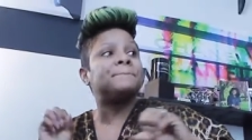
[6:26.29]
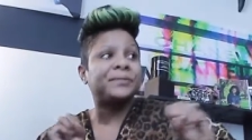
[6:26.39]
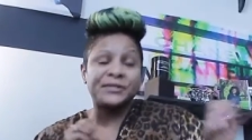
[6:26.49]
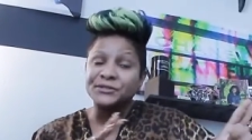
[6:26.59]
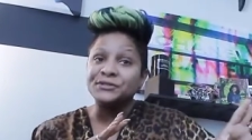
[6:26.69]

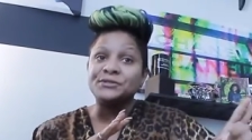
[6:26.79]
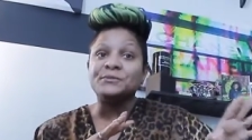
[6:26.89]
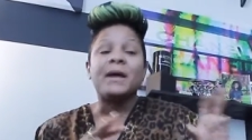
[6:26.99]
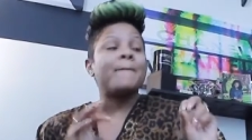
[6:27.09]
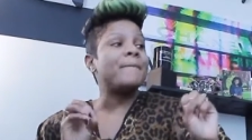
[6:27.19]

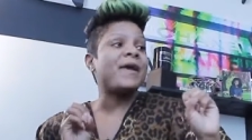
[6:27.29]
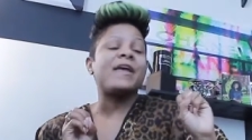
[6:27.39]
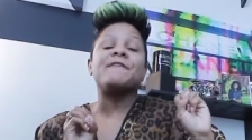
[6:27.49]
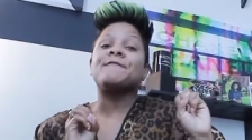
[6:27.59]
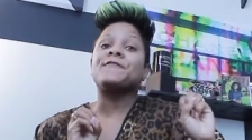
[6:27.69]
Pew!
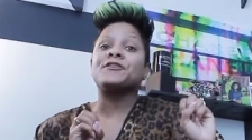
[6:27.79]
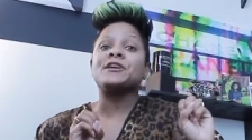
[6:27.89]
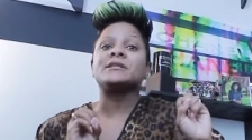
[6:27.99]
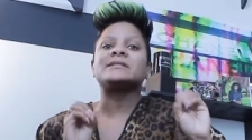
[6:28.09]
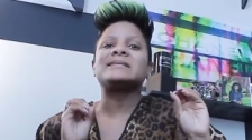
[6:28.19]
Made
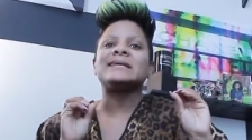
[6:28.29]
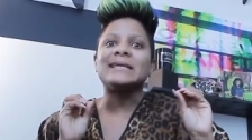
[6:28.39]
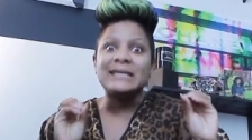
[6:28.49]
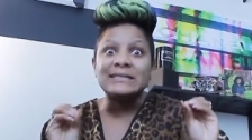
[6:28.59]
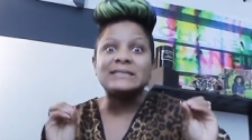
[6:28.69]

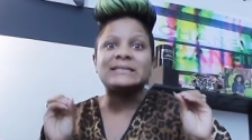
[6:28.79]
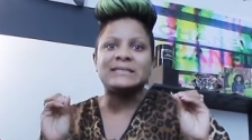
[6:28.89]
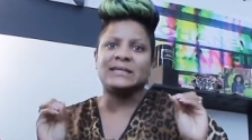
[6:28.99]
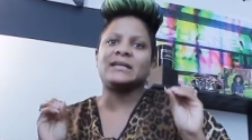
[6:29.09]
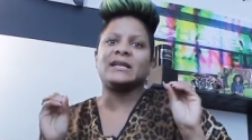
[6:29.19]
friends
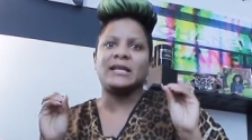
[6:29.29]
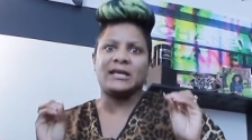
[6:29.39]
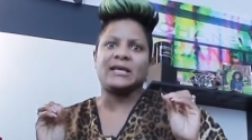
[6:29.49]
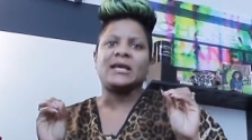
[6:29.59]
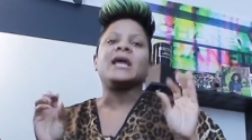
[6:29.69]

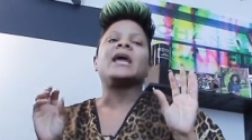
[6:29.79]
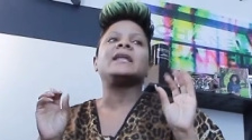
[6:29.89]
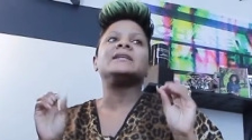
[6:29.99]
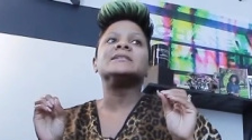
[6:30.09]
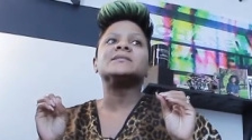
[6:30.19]
instantly.
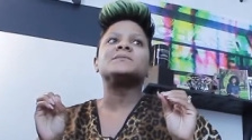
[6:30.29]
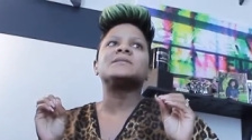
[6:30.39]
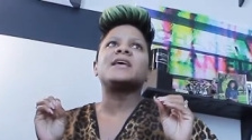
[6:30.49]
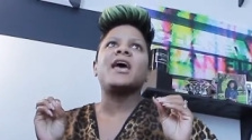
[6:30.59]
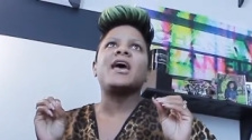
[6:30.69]
And this was
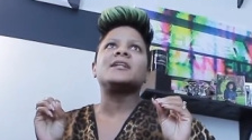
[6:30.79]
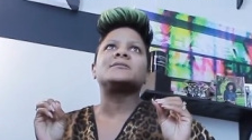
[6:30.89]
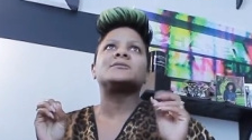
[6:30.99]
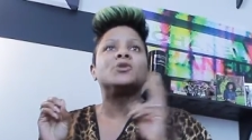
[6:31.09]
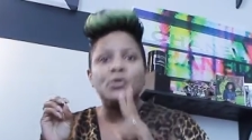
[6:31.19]

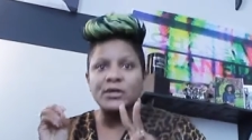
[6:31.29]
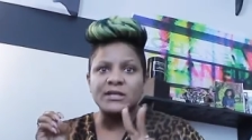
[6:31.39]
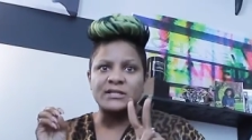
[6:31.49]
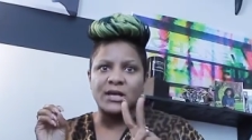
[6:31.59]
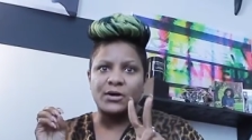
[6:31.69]
at two
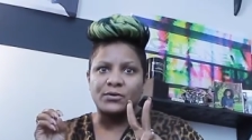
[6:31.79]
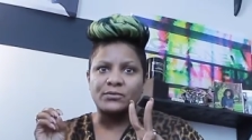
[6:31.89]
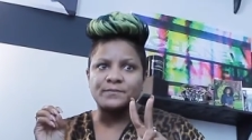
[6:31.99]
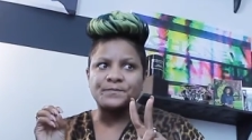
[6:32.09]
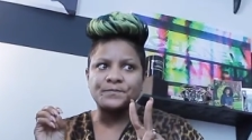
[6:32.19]
years old.
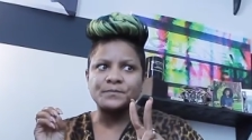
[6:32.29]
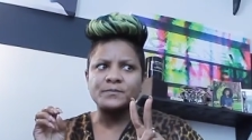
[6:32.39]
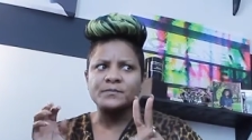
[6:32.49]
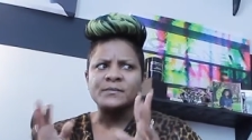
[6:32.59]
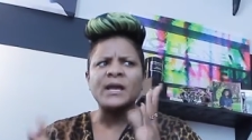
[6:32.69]

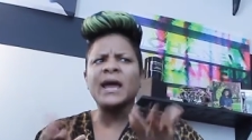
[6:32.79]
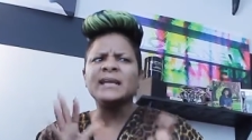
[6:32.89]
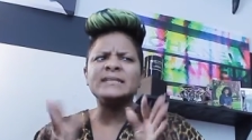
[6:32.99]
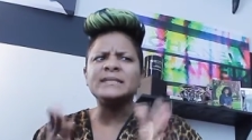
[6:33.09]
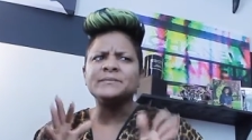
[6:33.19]

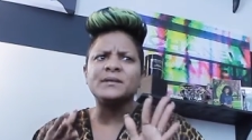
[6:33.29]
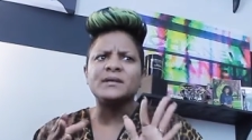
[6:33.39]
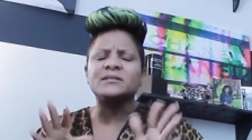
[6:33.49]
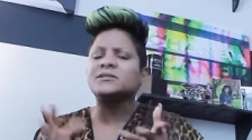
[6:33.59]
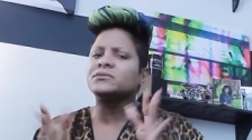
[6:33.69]
eighteen
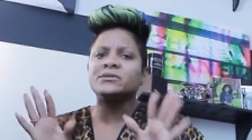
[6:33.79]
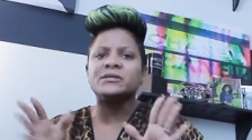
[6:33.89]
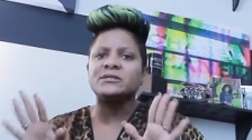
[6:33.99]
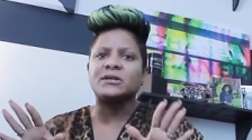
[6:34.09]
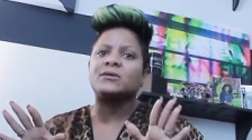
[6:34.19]
months, two
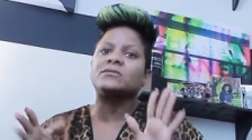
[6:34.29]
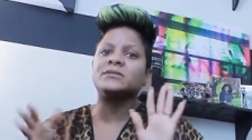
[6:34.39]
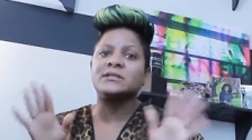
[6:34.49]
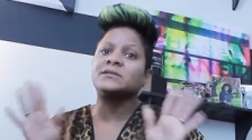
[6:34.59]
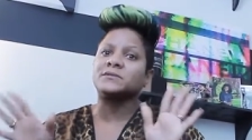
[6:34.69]
years old.
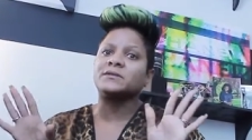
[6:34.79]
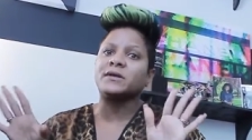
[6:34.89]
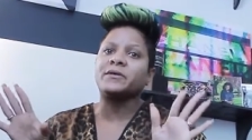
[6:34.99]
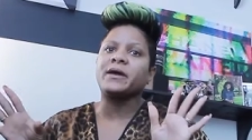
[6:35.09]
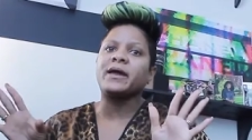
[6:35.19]
This one,
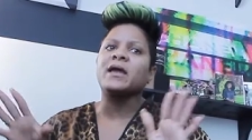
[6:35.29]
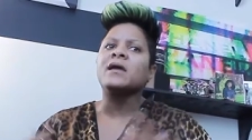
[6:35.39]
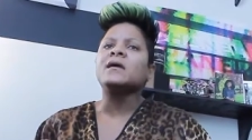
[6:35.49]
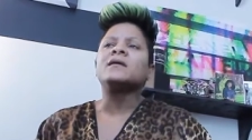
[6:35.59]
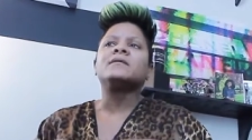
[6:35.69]
okay?
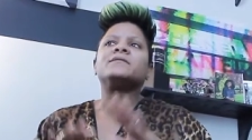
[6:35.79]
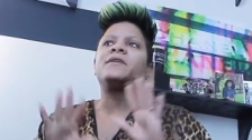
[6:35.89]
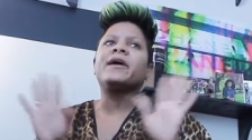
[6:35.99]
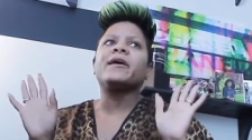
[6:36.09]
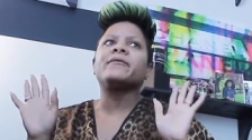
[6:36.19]

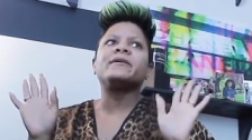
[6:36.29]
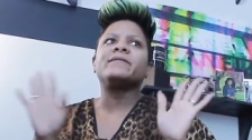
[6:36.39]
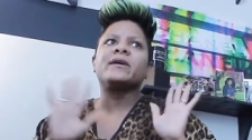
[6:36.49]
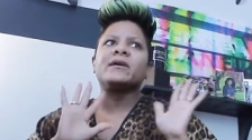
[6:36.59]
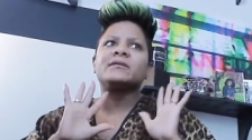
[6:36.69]
Very,
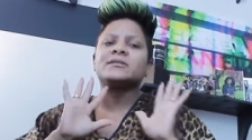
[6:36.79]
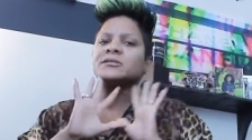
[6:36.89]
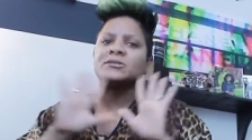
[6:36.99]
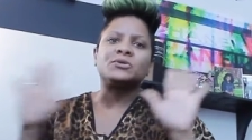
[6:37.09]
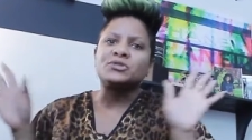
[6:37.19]
very
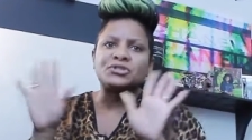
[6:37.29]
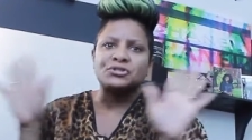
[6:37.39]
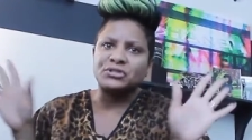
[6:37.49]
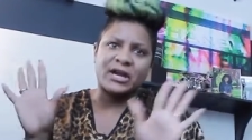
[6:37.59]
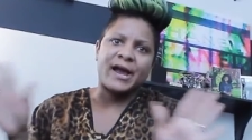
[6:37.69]

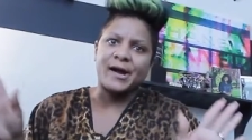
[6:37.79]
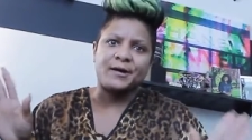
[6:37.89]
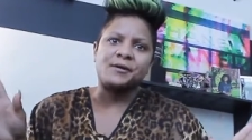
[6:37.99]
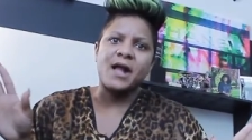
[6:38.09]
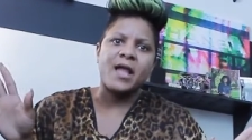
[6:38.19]
social
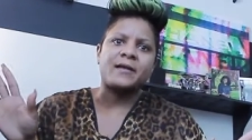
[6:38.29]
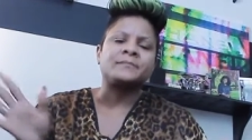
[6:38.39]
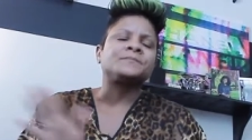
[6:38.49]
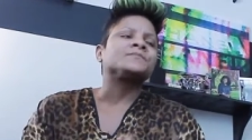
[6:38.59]
child, okay?